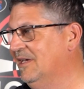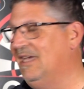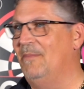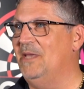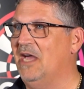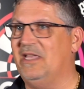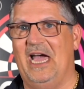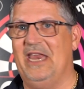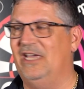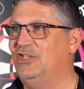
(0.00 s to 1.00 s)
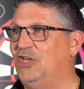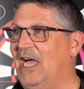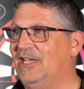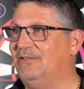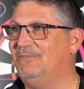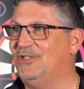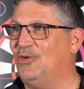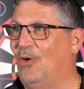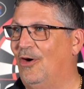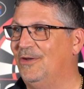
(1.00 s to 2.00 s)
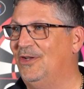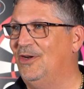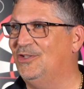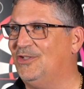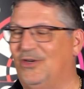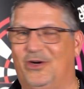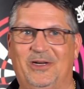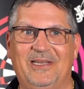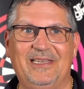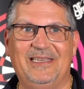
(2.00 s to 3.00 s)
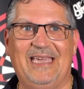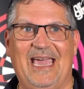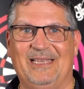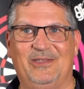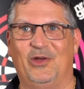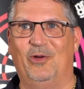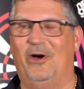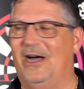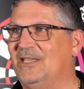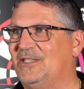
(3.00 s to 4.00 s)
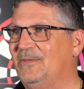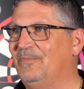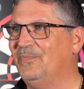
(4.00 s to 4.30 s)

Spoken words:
Come here, can't hit jack, squat, you know? So, yeah, don't know what it is.